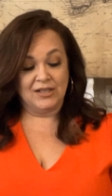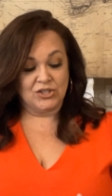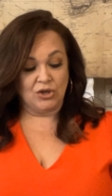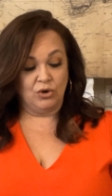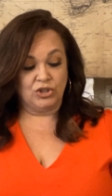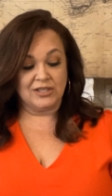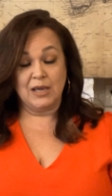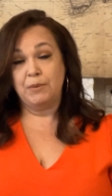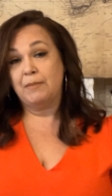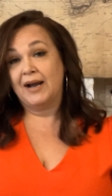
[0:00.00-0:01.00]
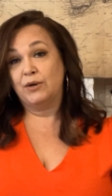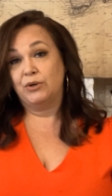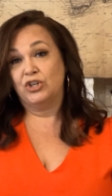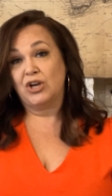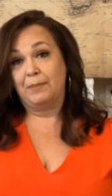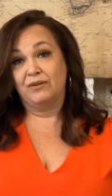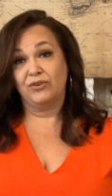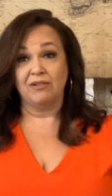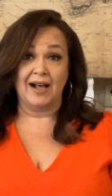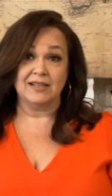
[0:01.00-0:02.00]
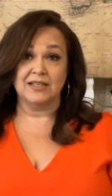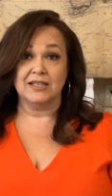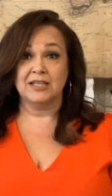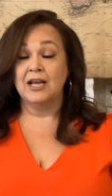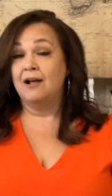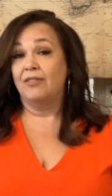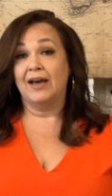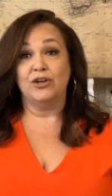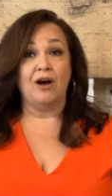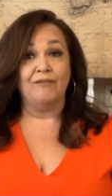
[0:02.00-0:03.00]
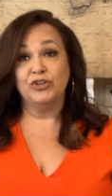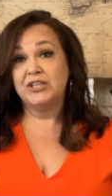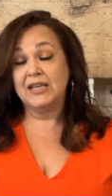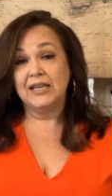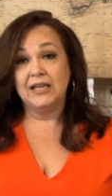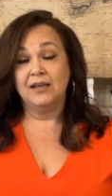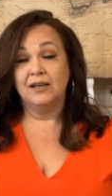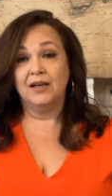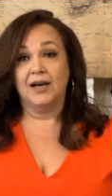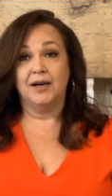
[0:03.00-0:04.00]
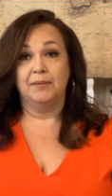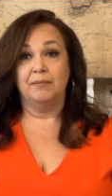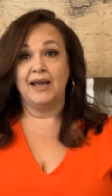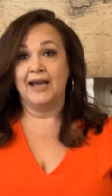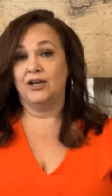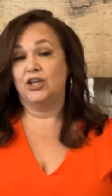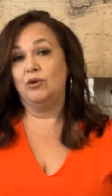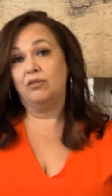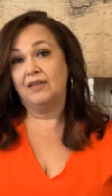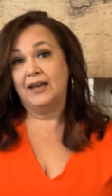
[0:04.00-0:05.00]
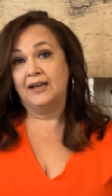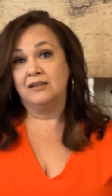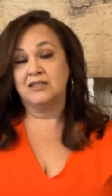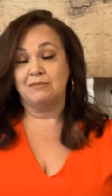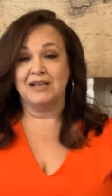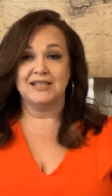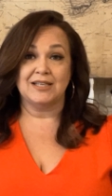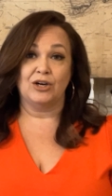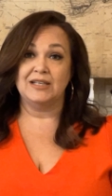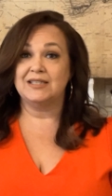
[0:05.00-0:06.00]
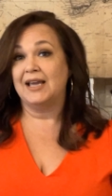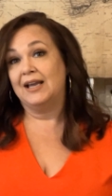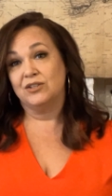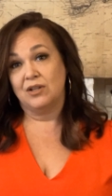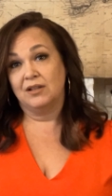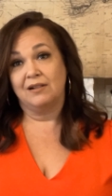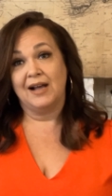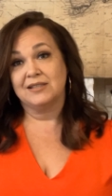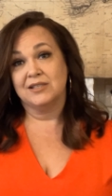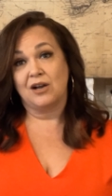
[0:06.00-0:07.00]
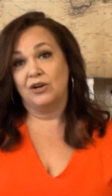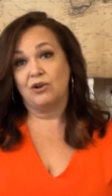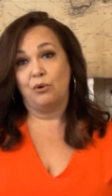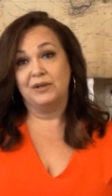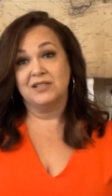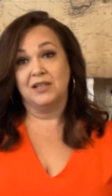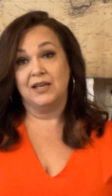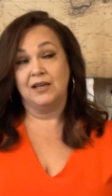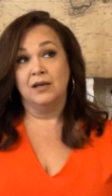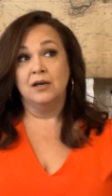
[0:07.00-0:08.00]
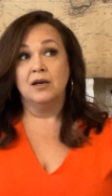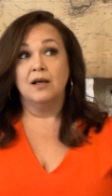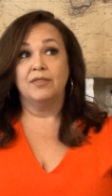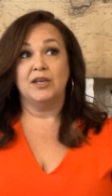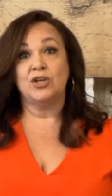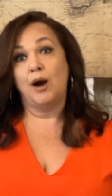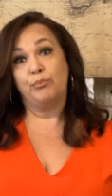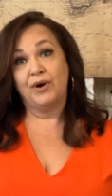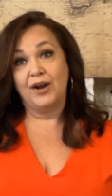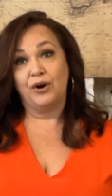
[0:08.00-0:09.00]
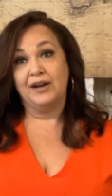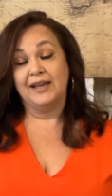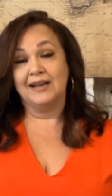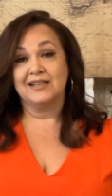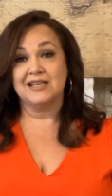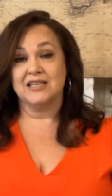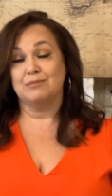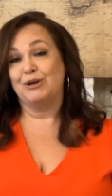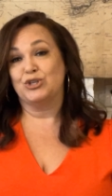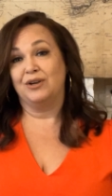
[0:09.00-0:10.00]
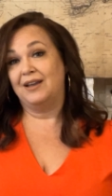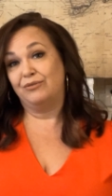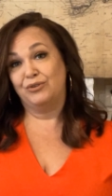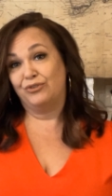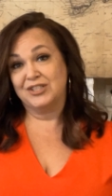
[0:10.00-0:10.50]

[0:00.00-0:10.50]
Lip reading: So just keep in mind when you're shopping for glasses that novelty and cute things and necessarily sayings on the glasses aren't always the top priority unless it's a special gift for